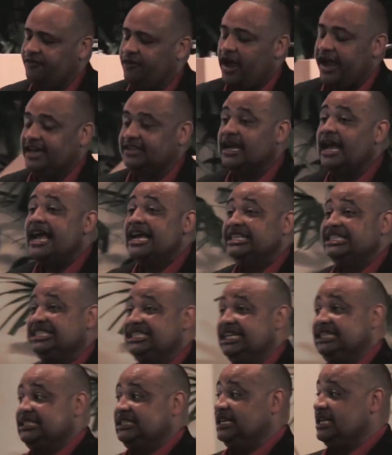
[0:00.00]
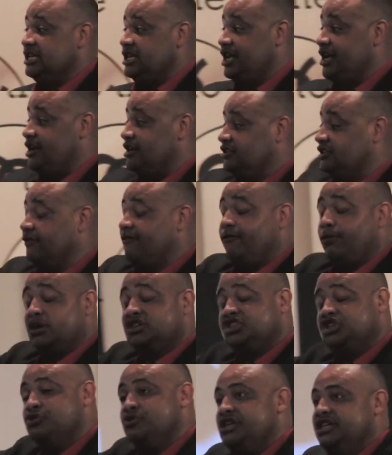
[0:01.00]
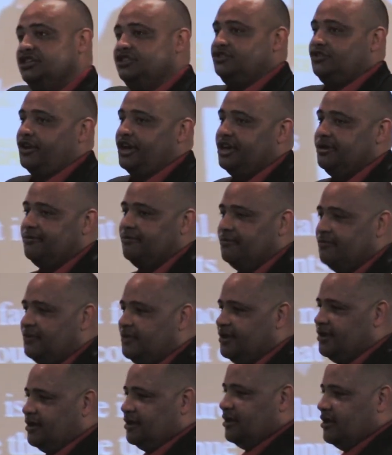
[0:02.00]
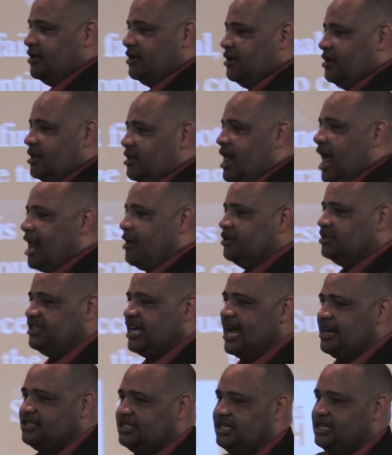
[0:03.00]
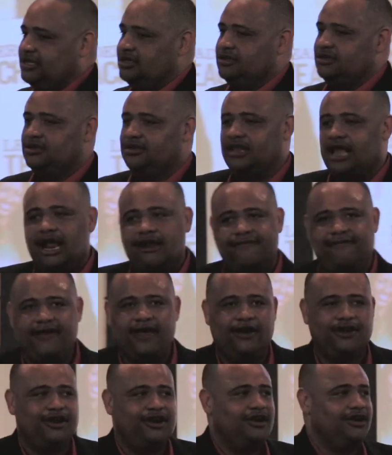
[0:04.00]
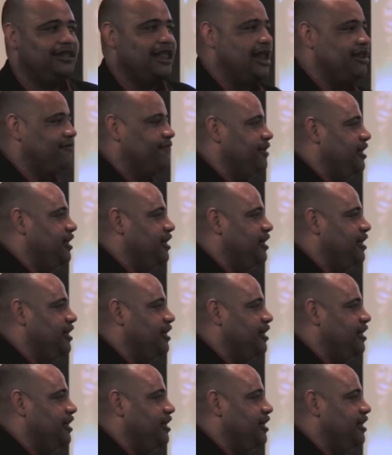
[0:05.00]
of age. 16 years of pursuing his dream. A lot of rejection, a lot of failure, a lot of